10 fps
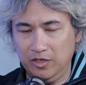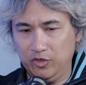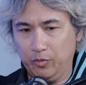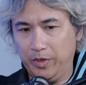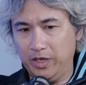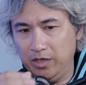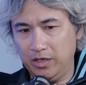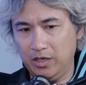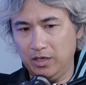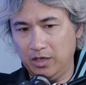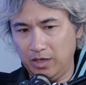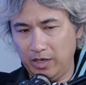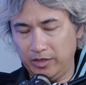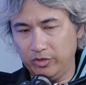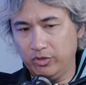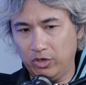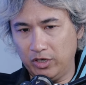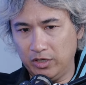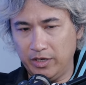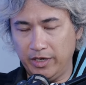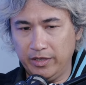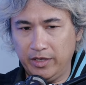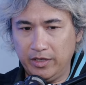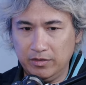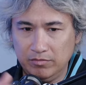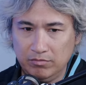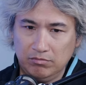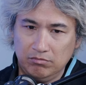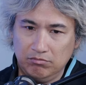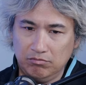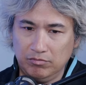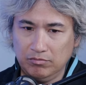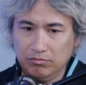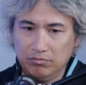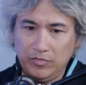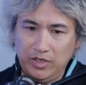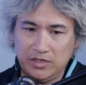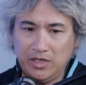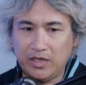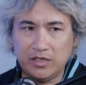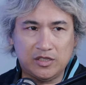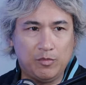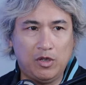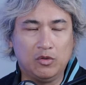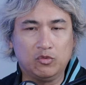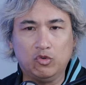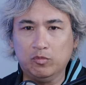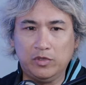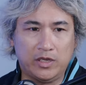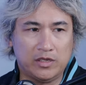you pay at the door, and then it's like a small room,